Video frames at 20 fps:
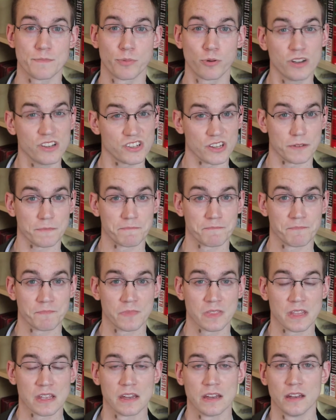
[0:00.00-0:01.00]
prison.
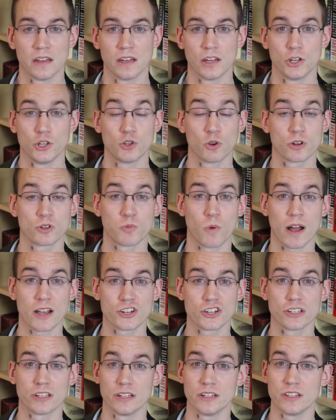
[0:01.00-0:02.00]
George
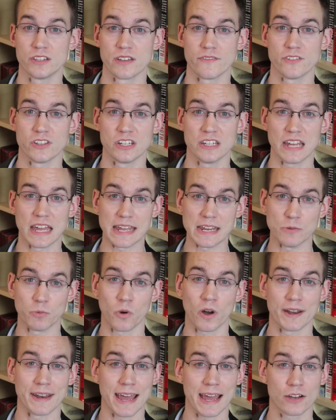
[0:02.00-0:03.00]
Washington in
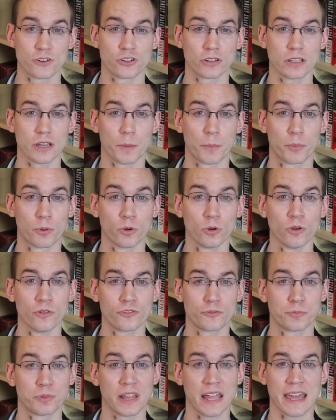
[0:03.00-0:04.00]
1781 actually
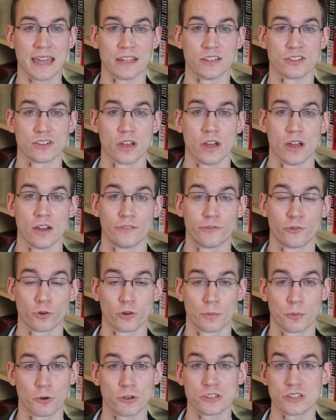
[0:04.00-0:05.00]
approved plans for
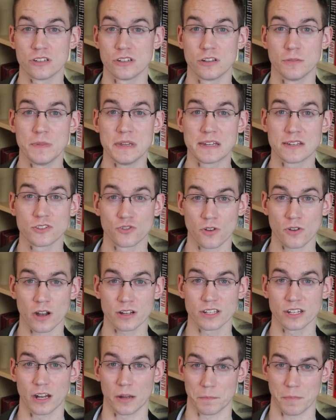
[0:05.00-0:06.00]
a prison to be
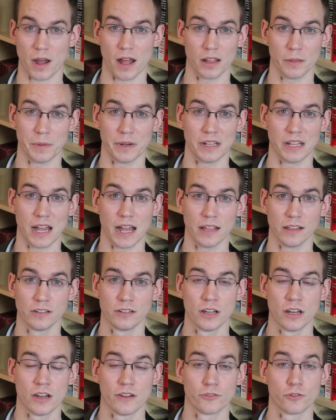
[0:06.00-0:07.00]
constructed on Pollepel
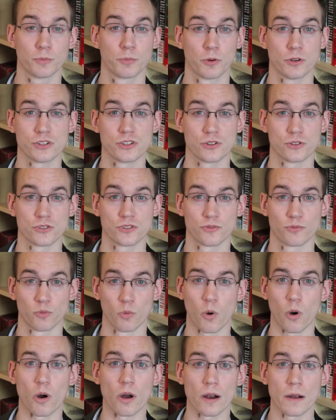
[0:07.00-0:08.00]
Island for prisoners of
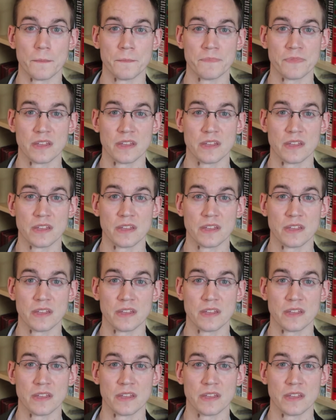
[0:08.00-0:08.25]
war.